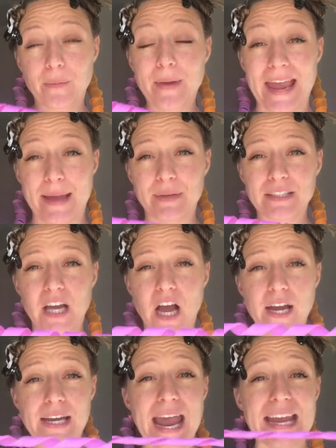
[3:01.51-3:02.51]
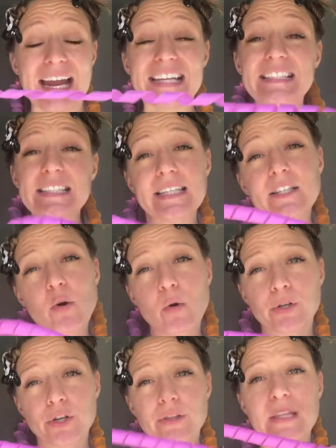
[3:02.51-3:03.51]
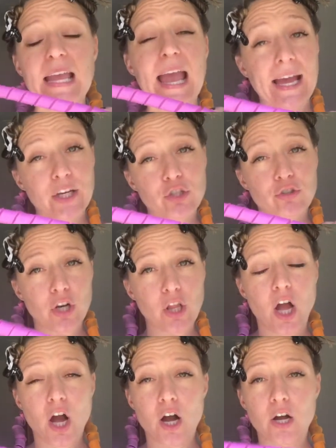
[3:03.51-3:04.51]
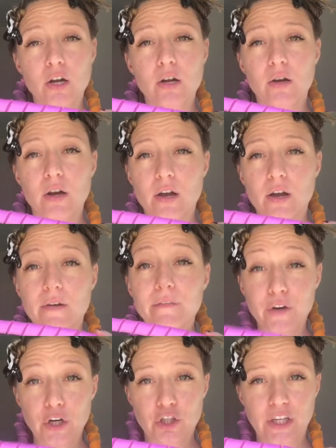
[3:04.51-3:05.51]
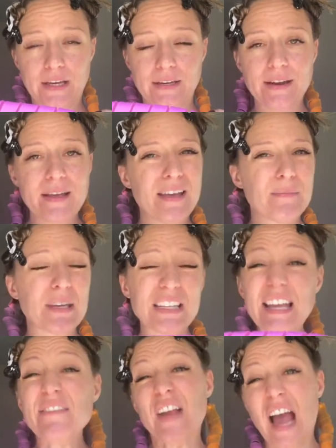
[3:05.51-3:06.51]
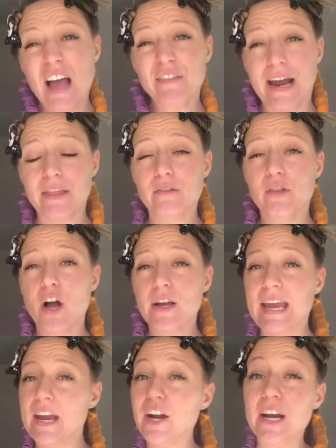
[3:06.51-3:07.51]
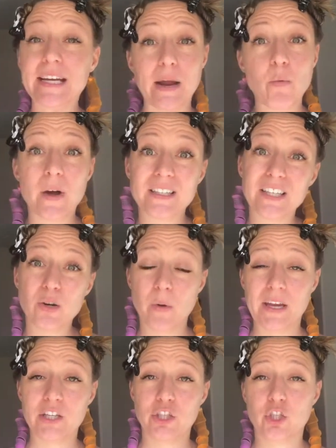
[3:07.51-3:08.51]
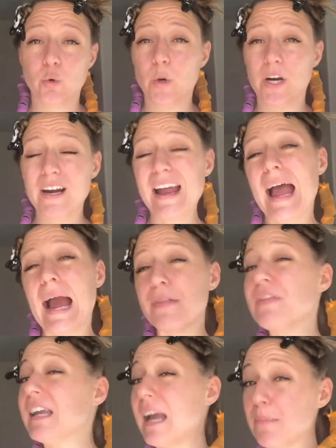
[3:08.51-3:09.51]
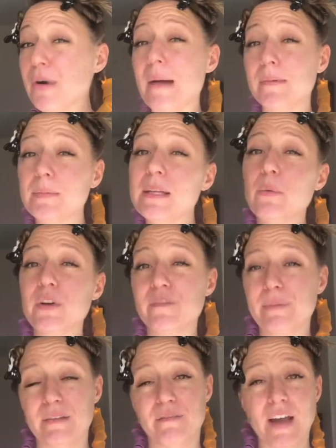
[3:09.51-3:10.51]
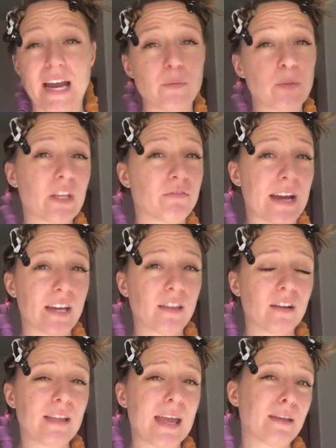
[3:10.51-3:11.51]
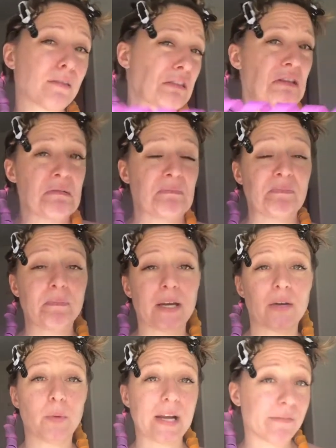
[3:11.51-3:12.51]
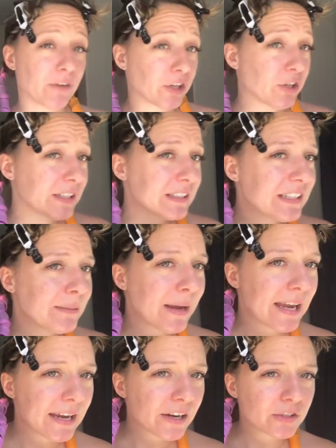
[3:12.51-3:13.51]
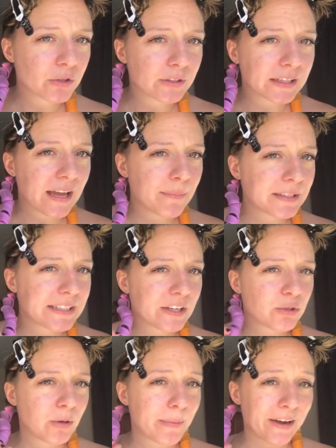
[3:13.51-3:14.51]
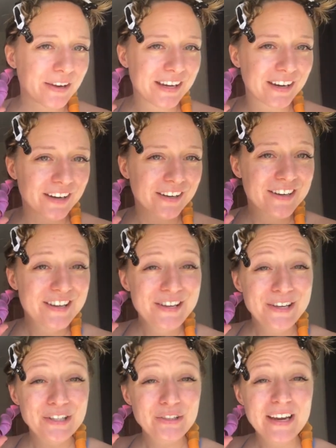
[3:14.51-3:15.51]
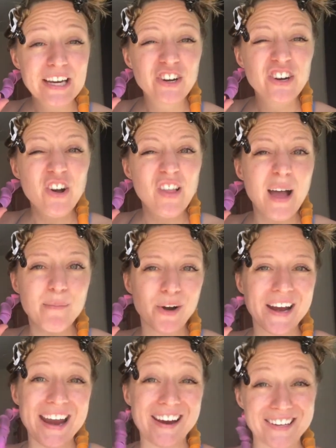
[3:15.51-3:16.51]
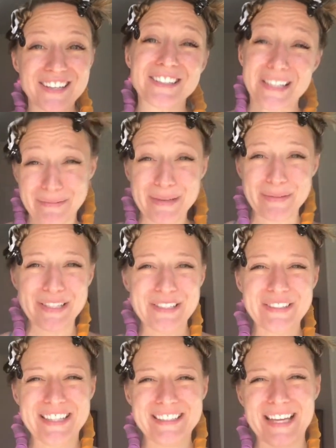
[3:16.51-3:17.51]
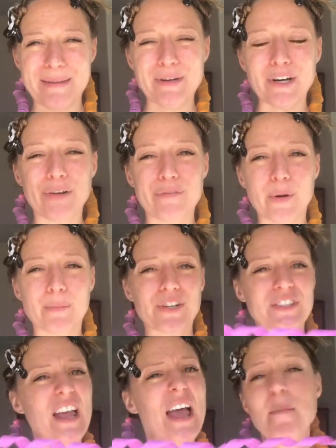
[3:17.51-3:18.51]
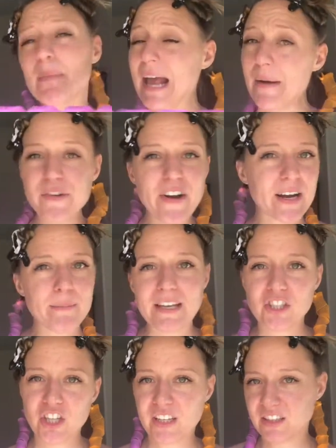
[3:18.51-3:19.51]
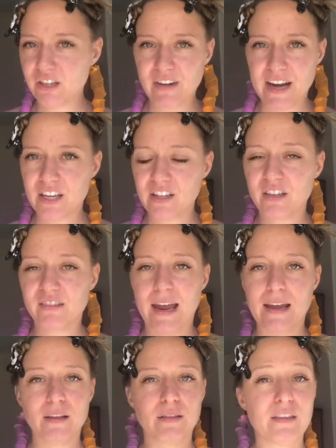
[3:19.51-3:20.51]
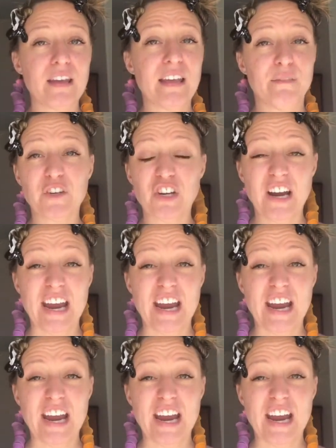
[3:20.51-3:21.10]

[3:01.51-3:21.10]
from Amazon, and I did order the extra long version because I've got rather long hair and I wasn't quite sure. I think I probably would have been fine with the regular length, but whatever. You can see my hair is only coming down to about here. So I can grow a lot more hair and I'll still be able to use these same curl formers, but I would recommend just the regular length if your